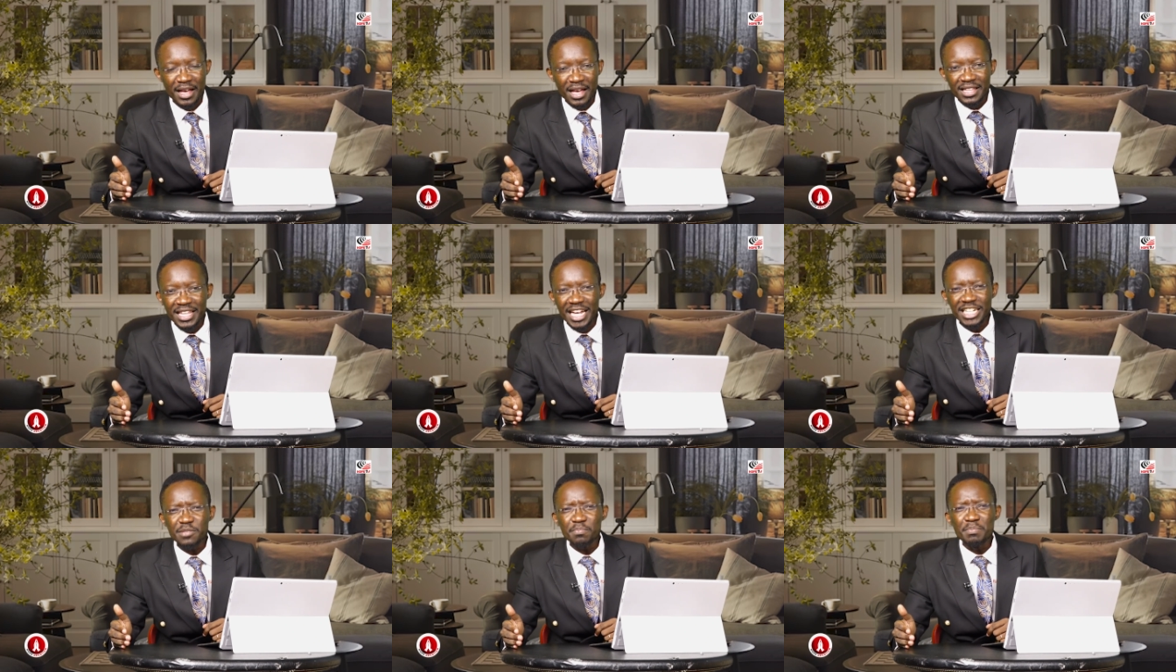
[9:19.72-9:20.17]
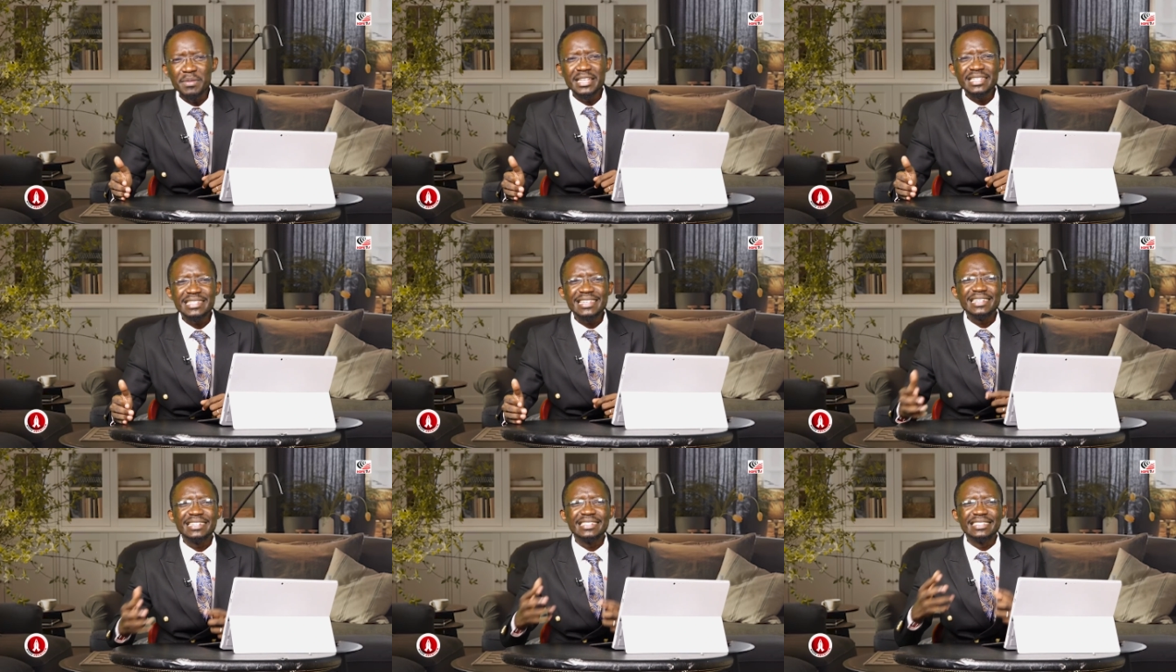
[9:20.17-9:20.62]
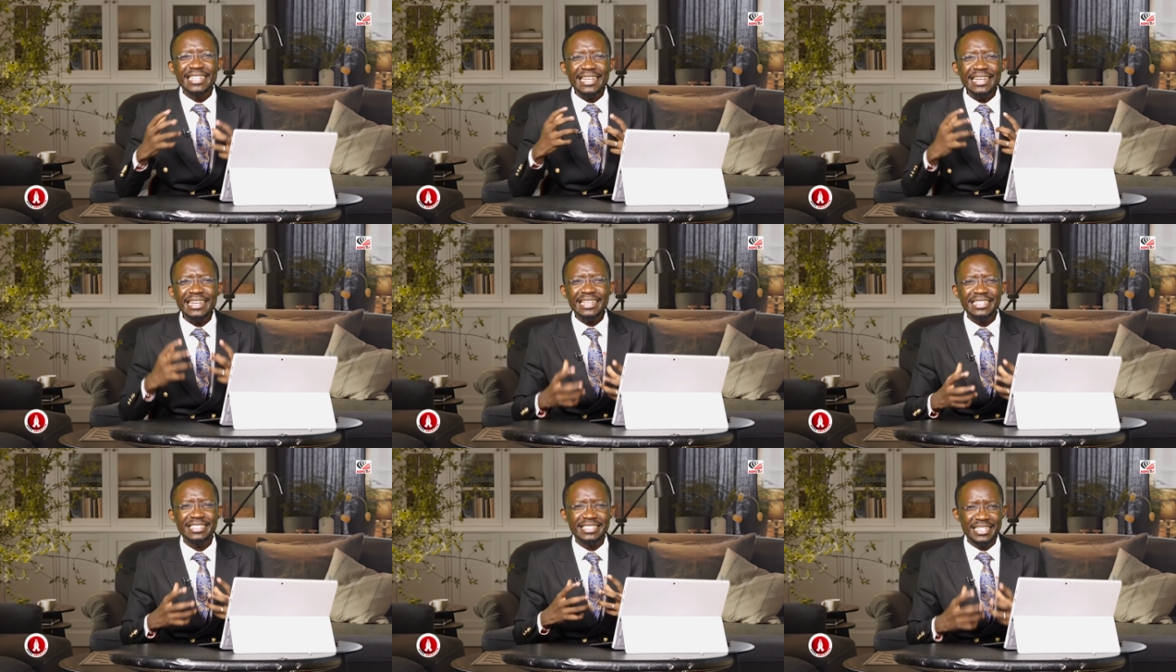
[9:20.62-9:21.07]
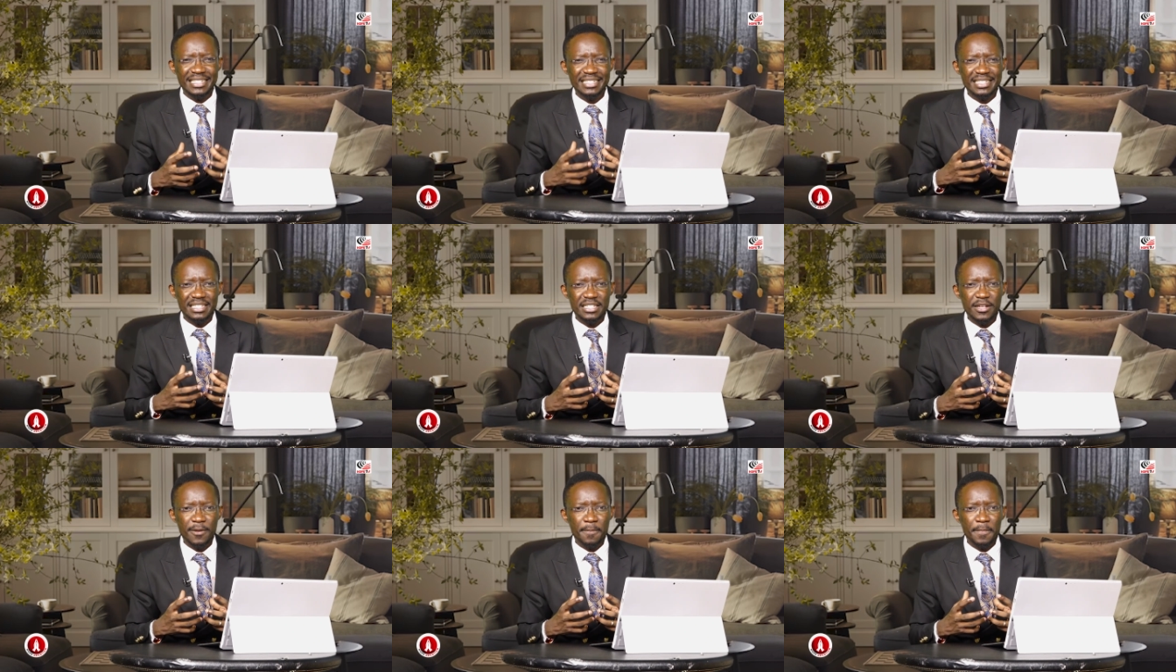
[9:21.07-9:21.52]
That means
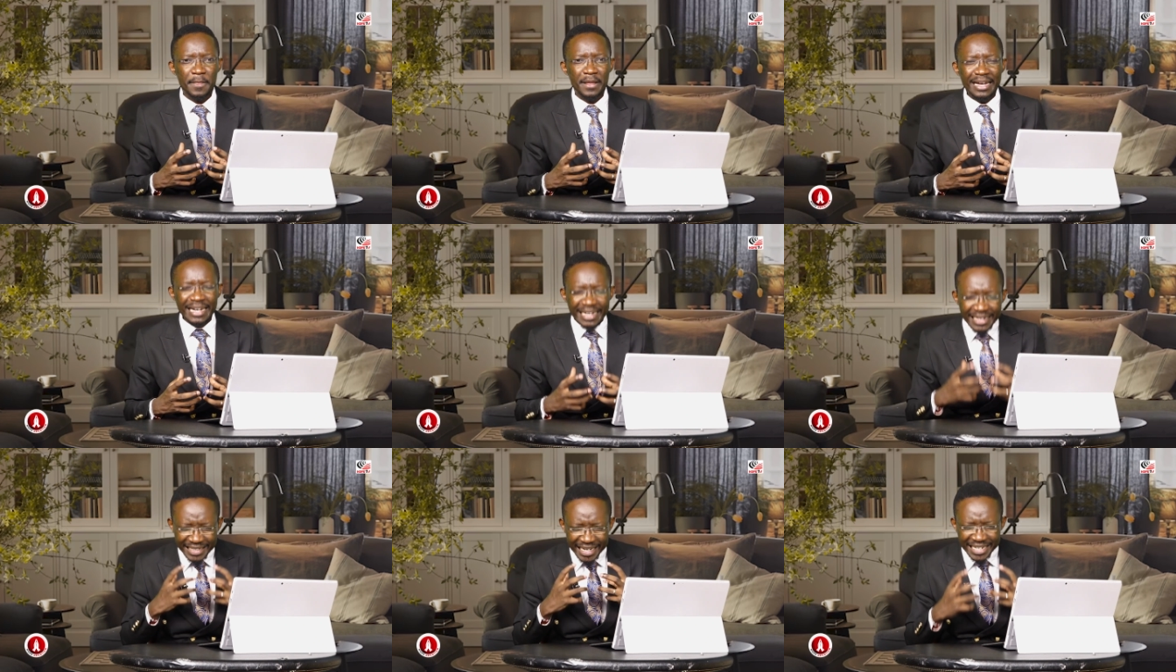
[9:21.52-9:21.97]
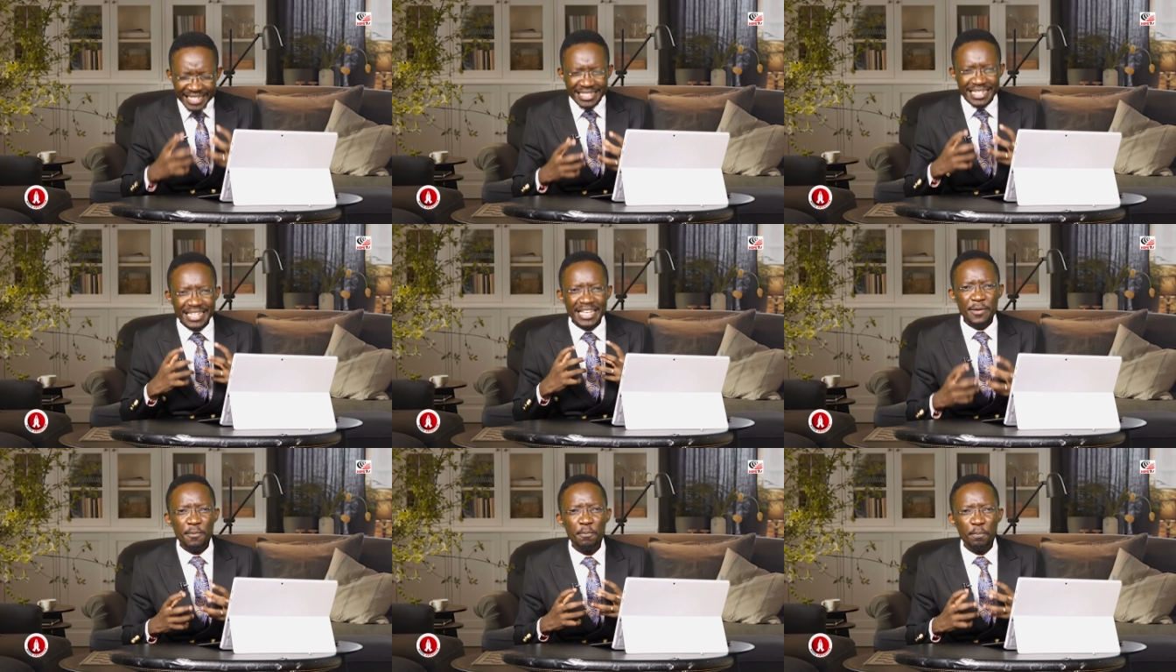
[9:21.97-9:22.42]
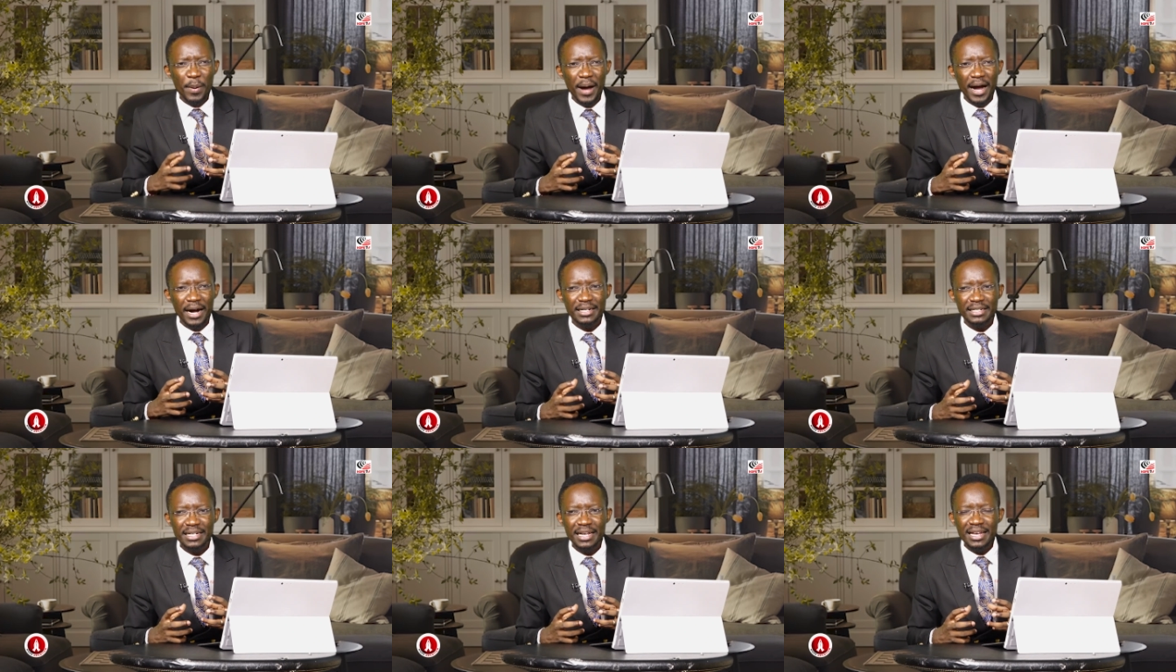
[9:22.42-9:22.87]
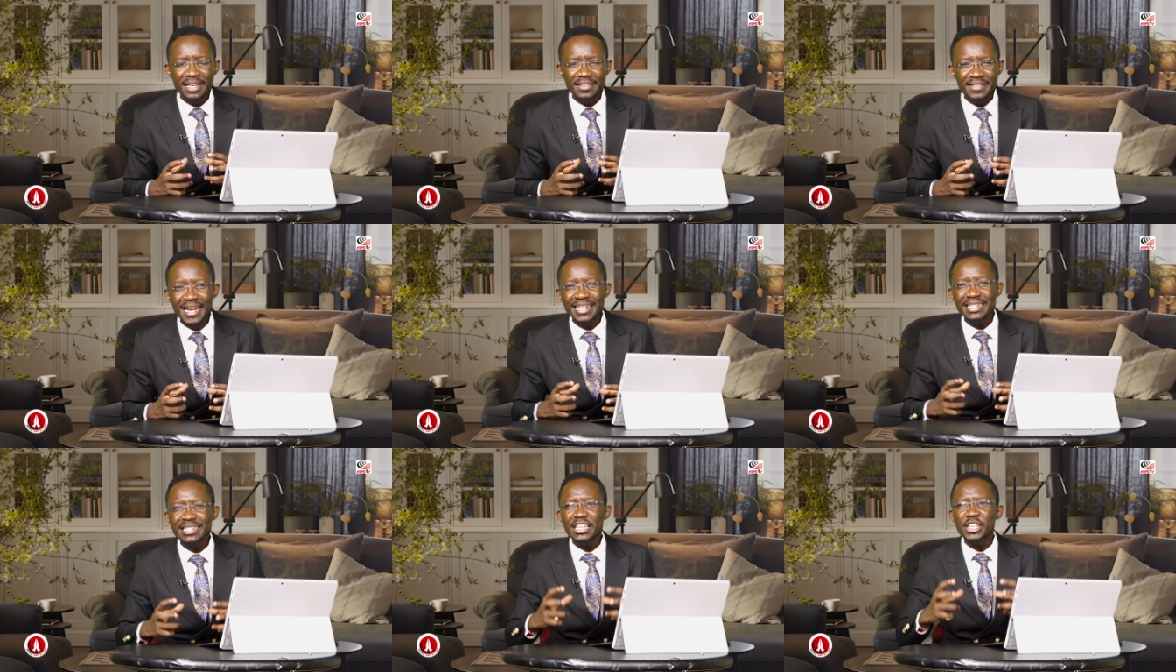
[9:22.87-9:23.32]
diligence creates impact
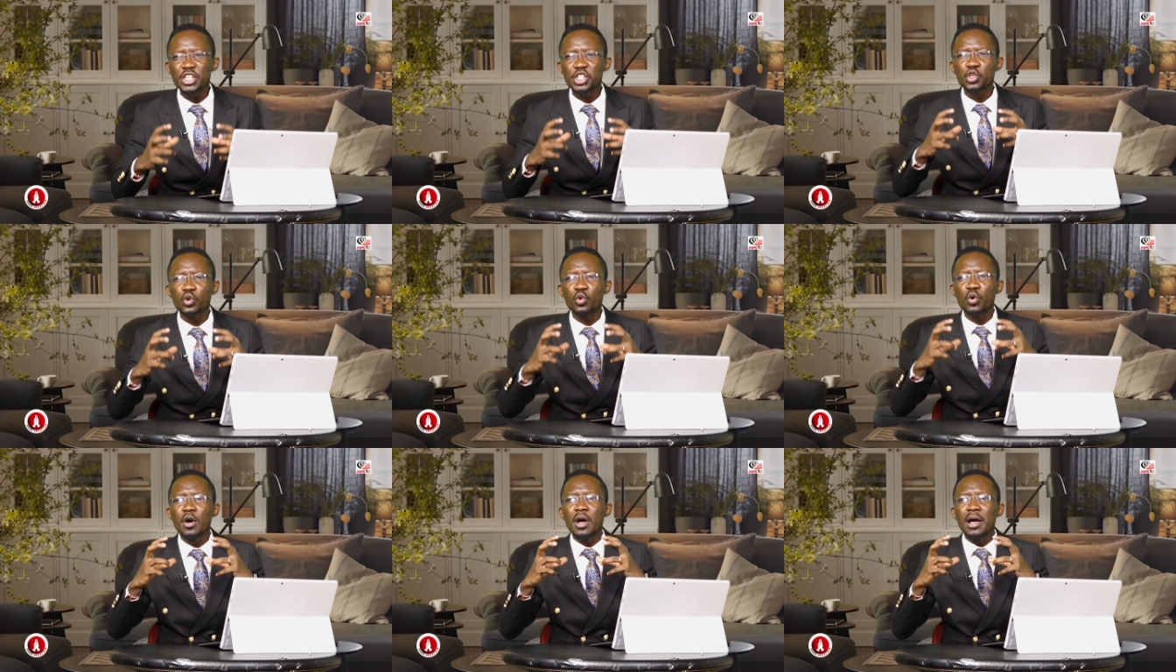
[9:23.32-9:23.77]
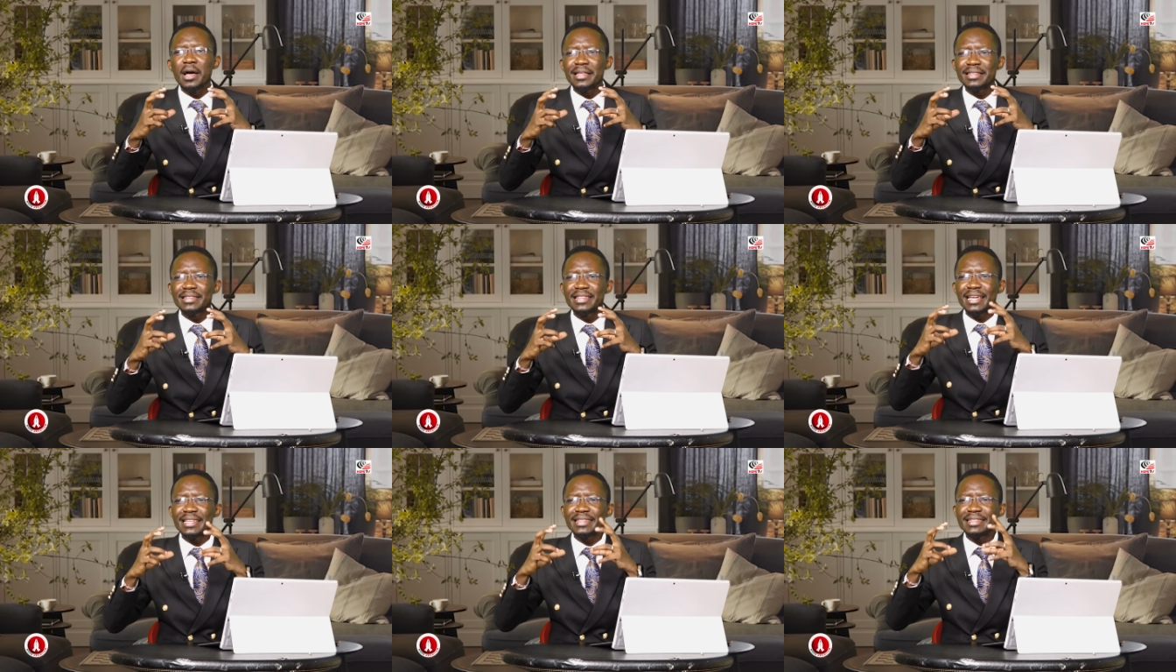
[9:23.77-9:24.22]
that you the,